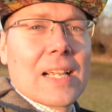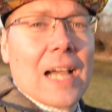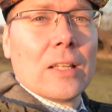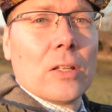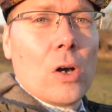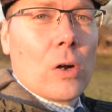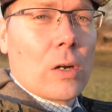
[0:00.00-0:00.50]

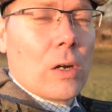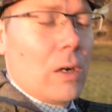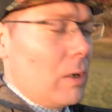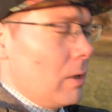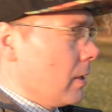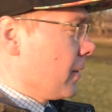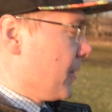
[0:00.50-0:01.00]
gone
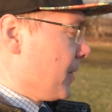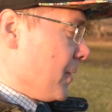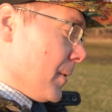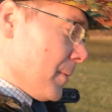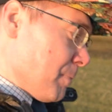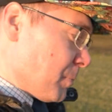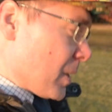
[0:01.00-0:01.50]
loco.
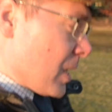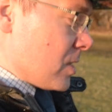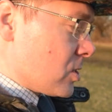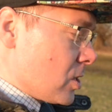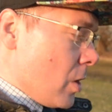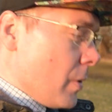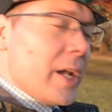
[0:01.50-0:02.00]

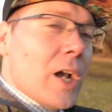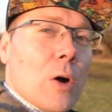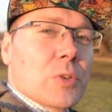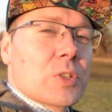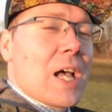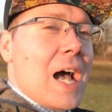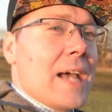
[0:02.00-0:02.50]
So he
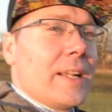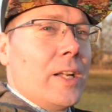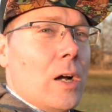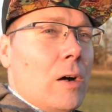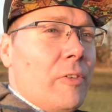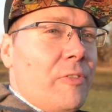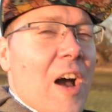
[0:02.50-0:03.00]
goes on, you know,